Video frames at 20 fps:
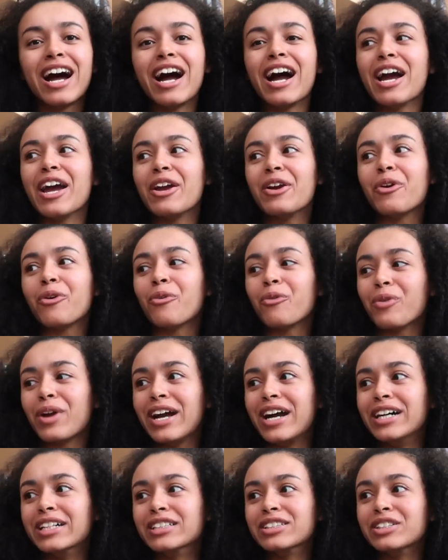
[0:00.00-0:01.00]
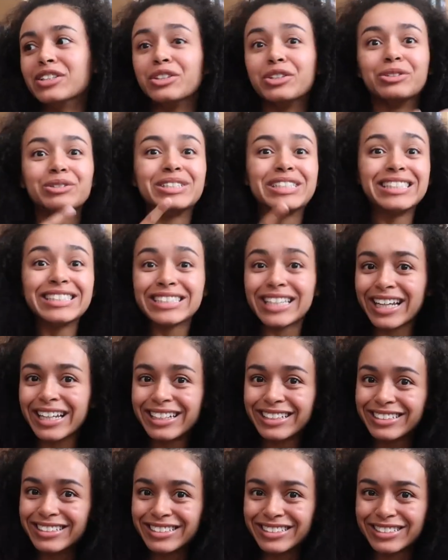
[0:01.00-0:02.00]
I read the new Teen
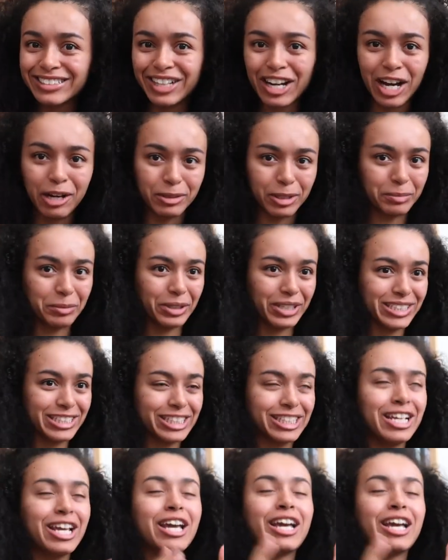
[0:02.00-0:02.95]
Titans comic books.